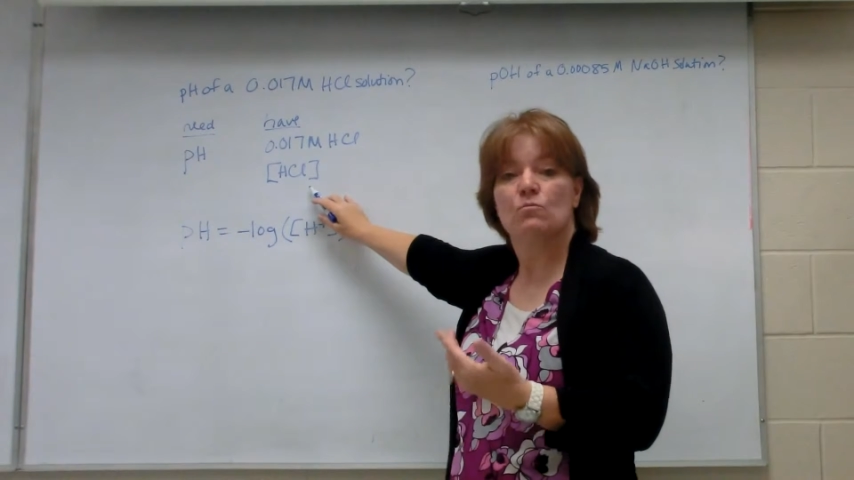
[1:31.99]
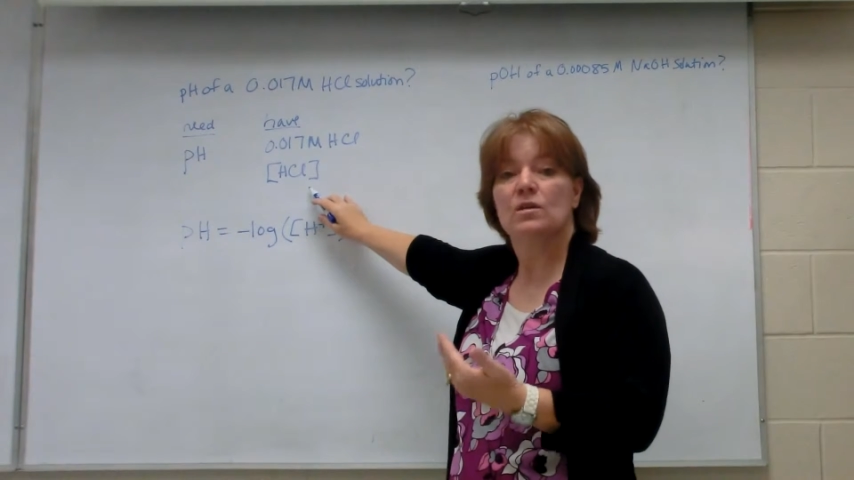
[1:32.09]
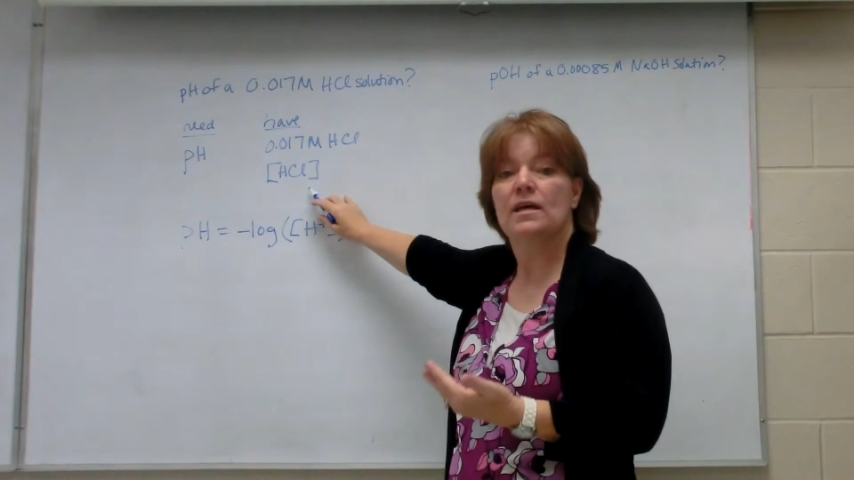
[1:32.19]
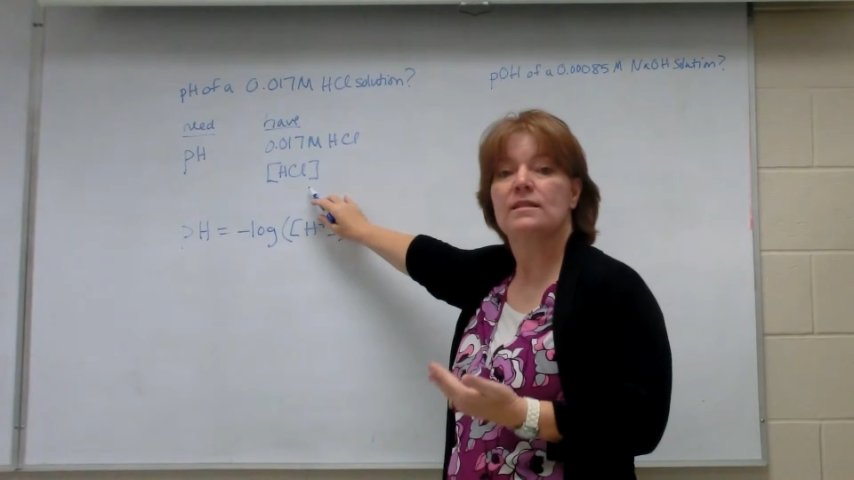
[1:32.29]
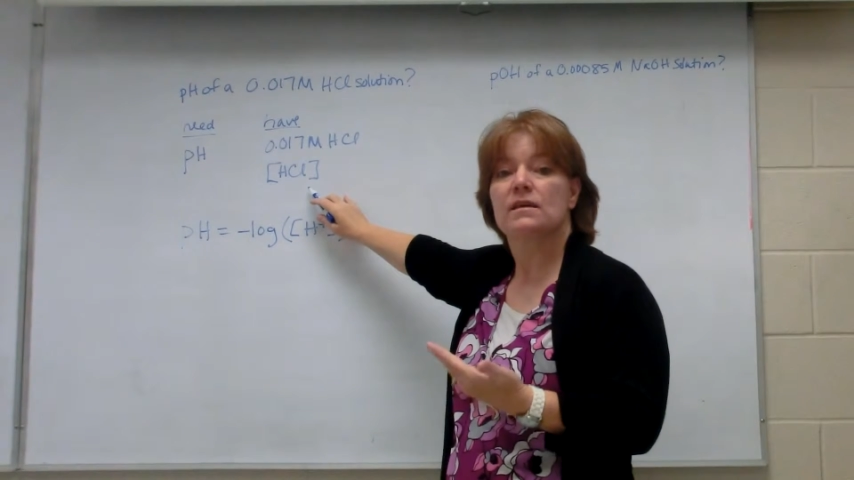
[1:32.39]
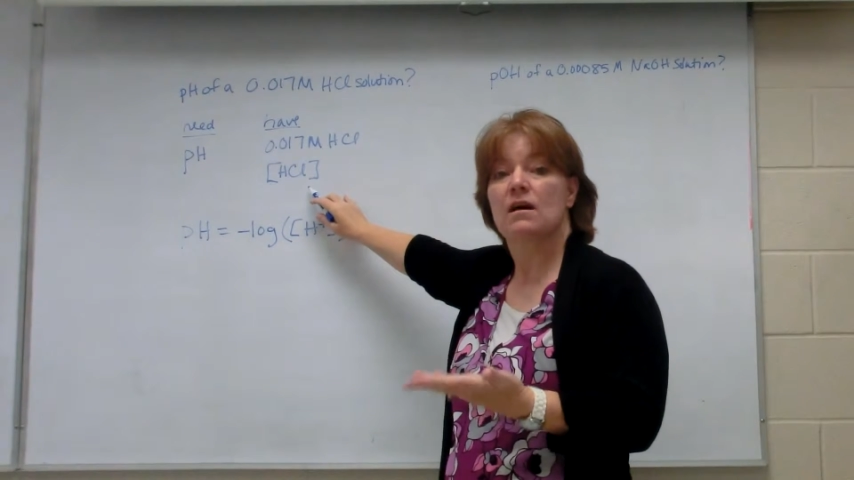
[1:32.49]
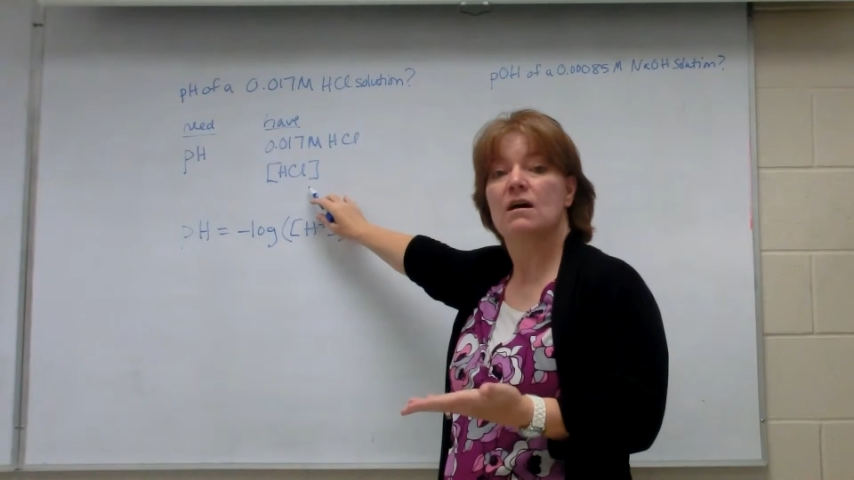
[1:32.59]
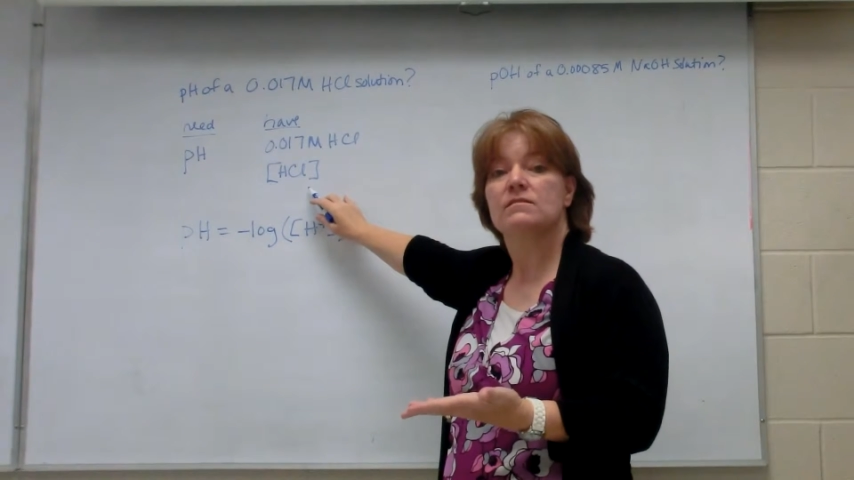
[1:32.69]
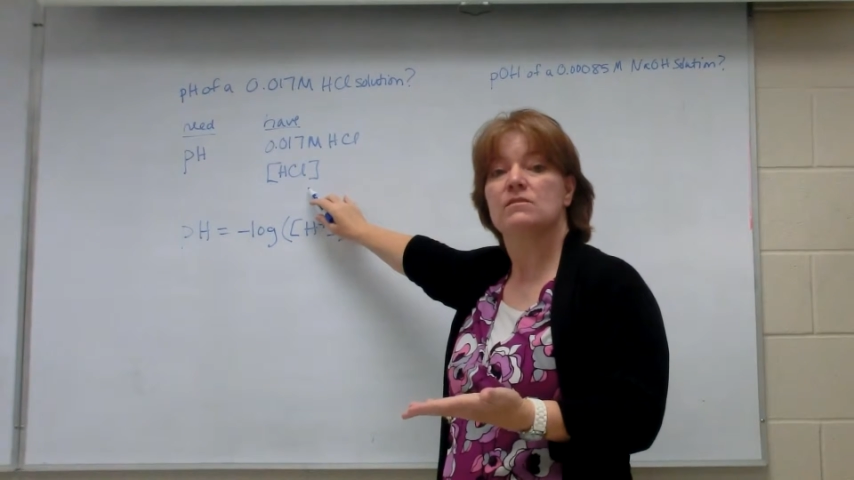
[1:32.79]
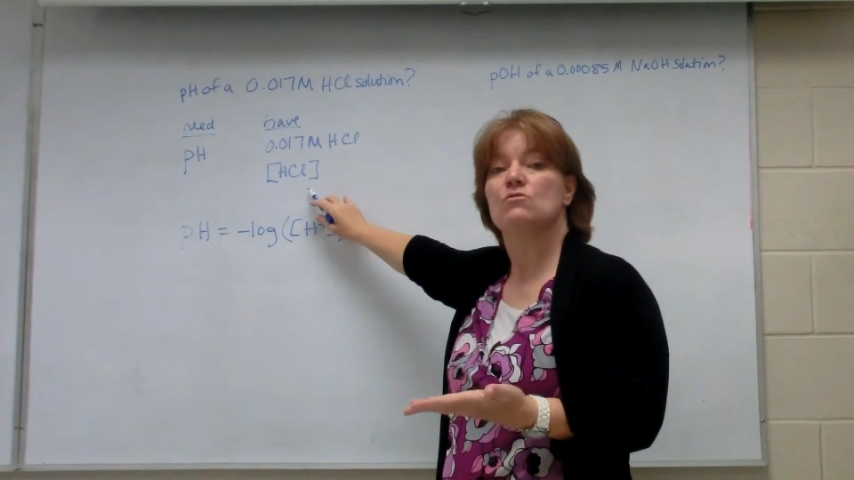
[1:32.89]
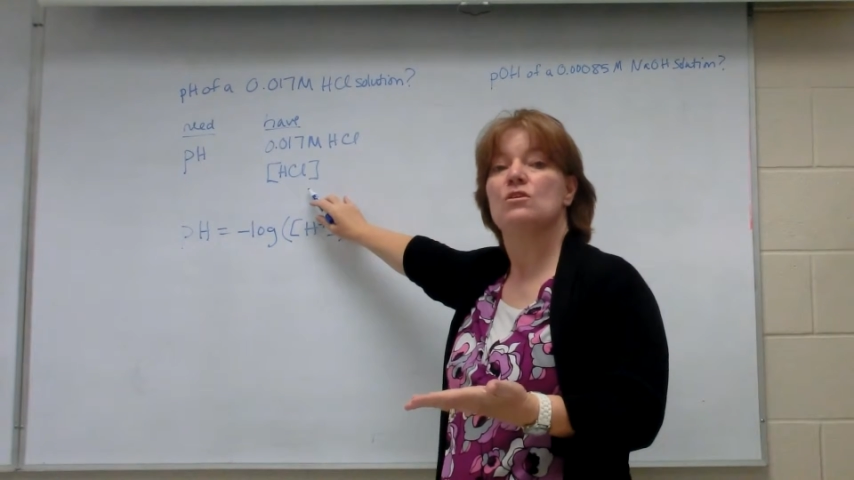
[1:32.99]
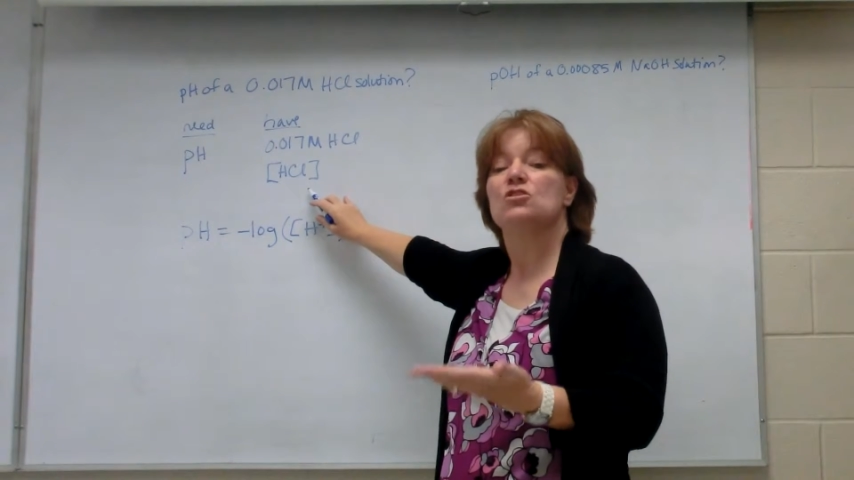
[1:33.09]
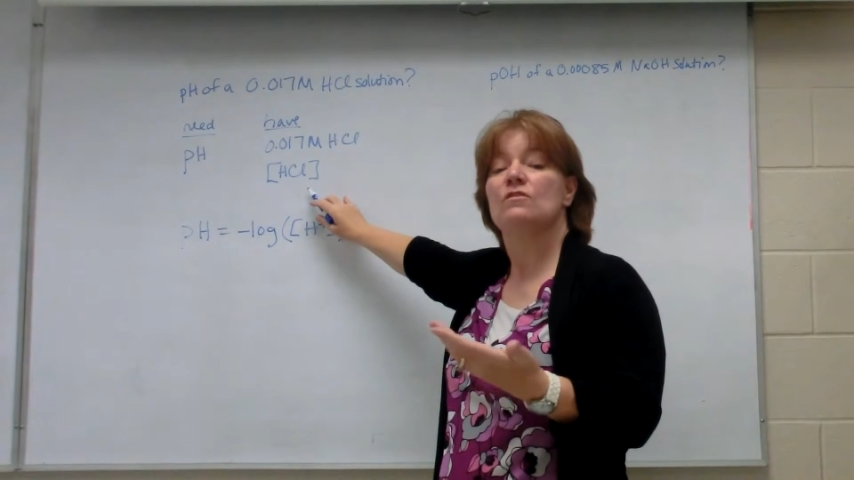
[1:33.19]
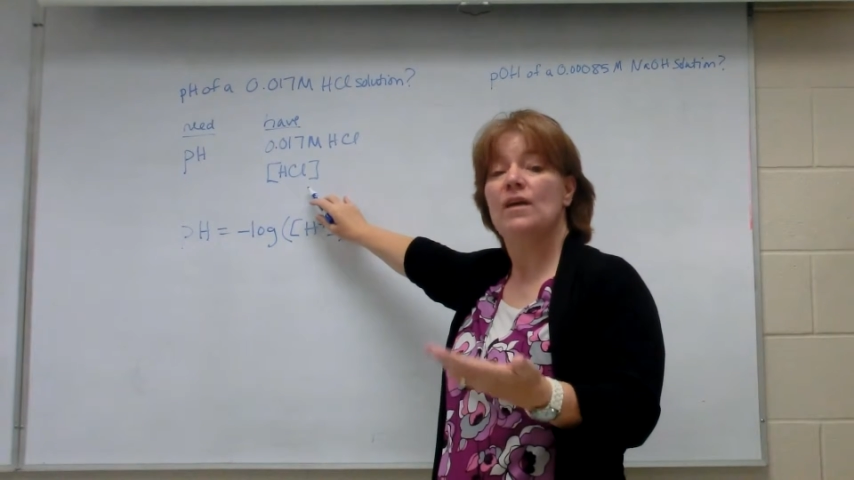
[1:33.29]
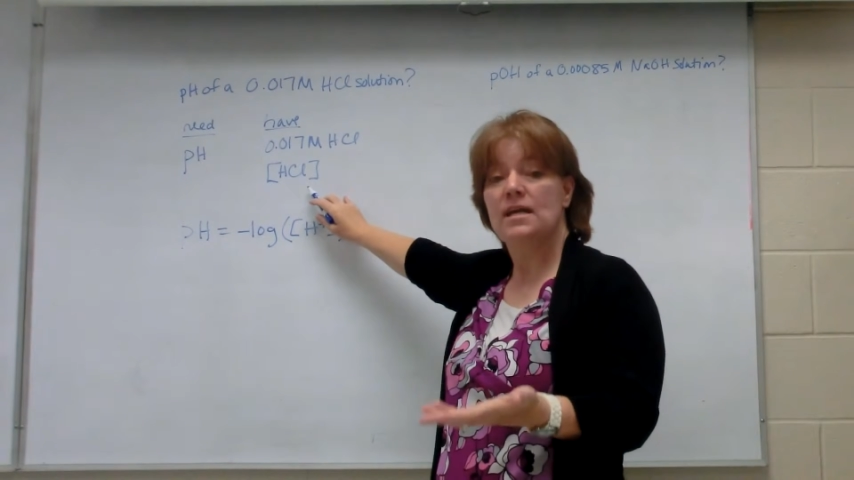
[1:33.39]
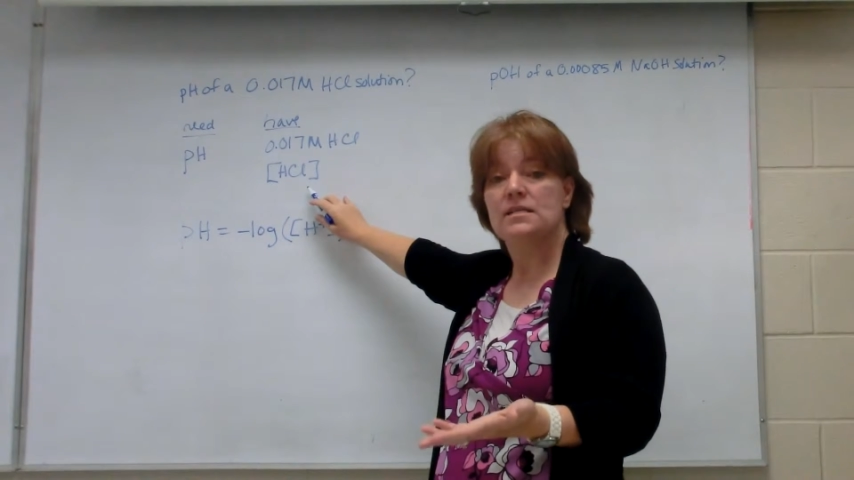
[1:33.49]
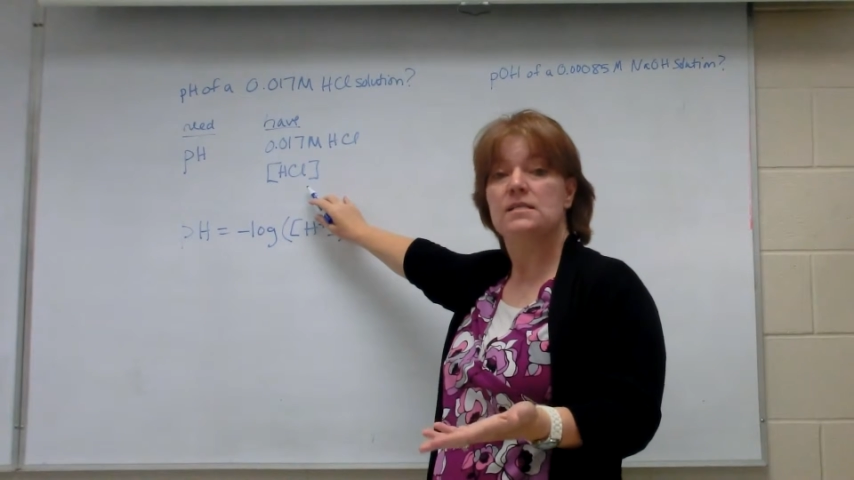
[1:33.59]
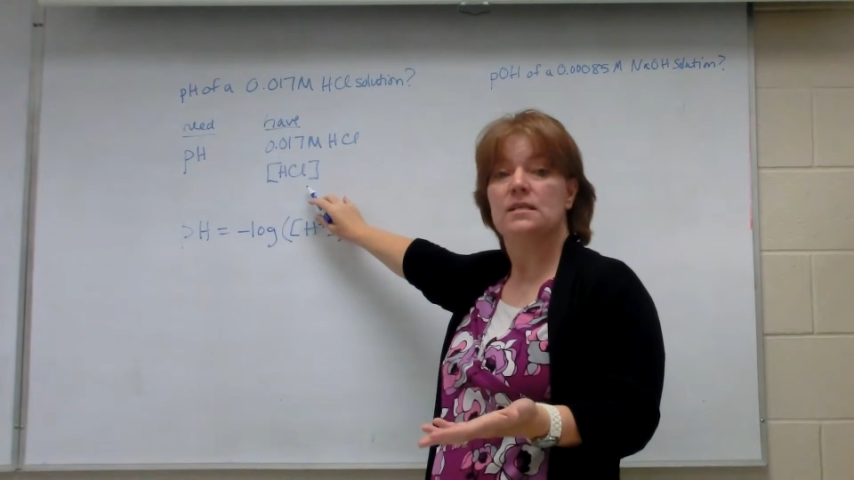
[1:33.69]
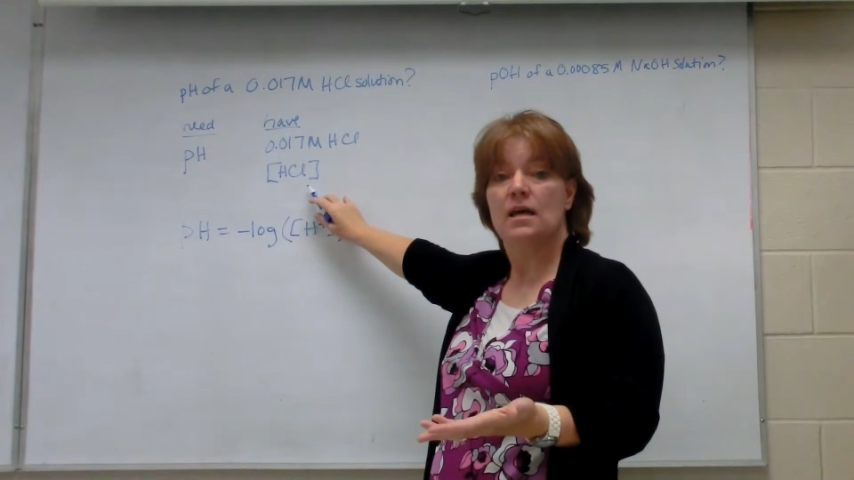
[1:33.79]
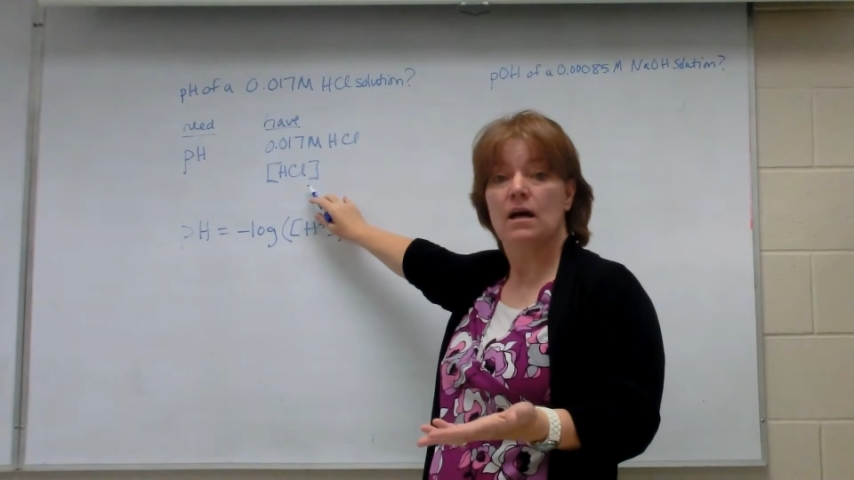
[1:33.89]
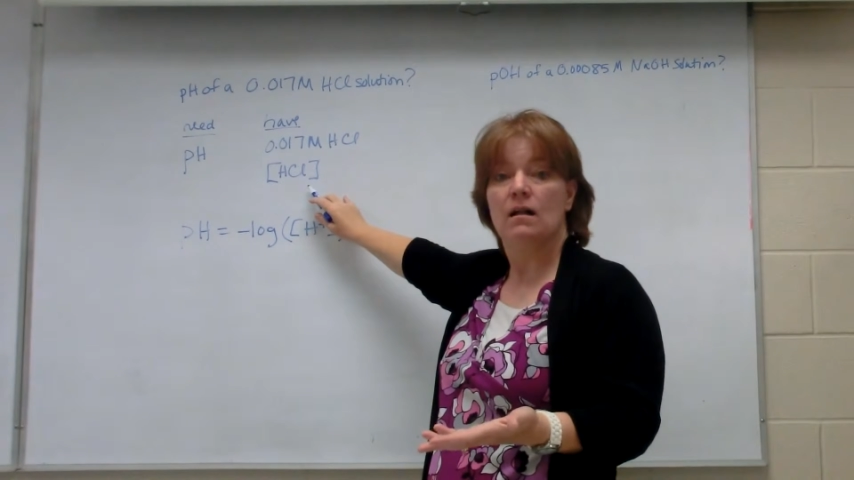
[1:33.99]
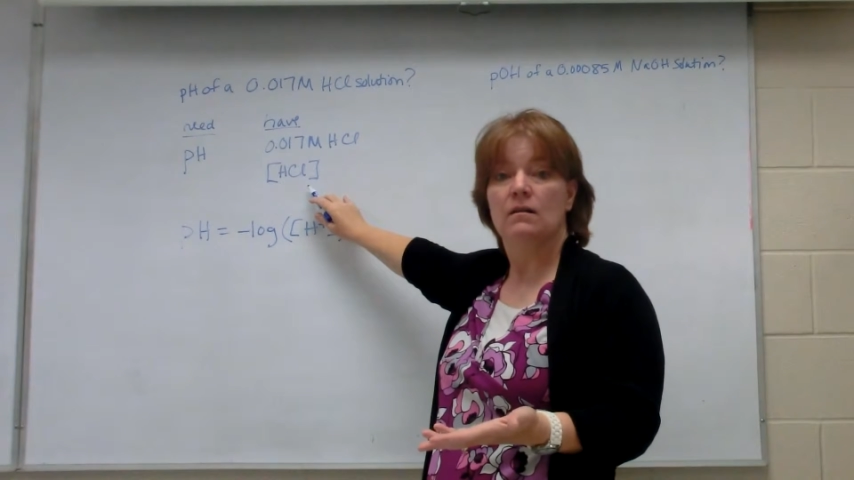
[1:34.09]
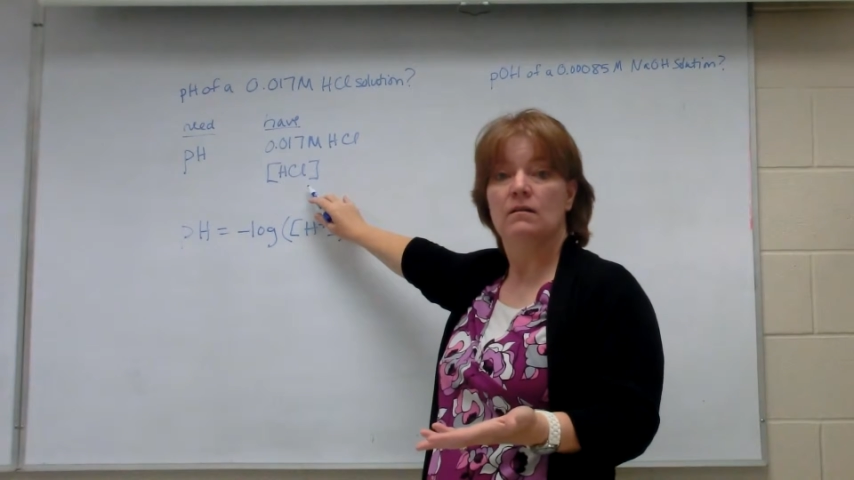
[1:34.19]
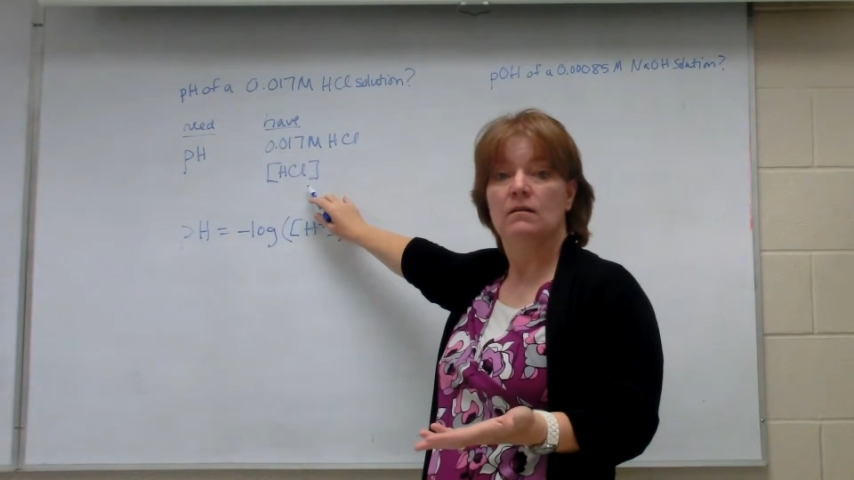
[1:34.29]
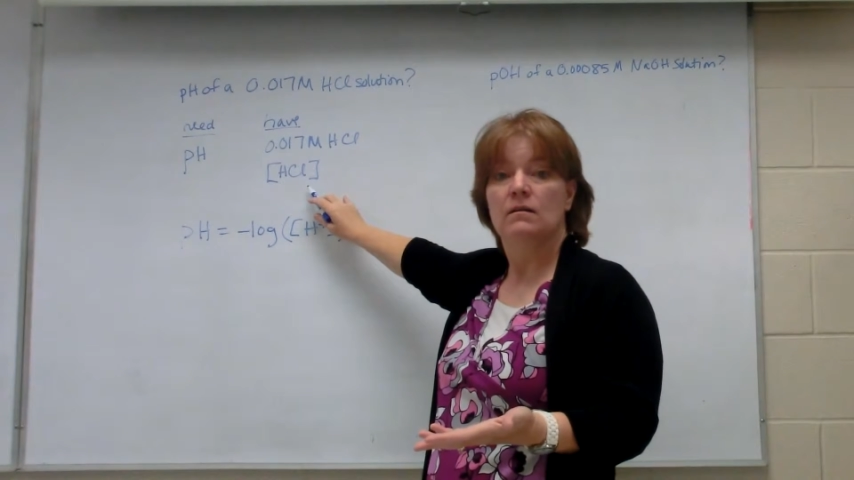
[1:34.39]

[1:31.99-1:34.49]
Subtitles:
relate the concentration of HCl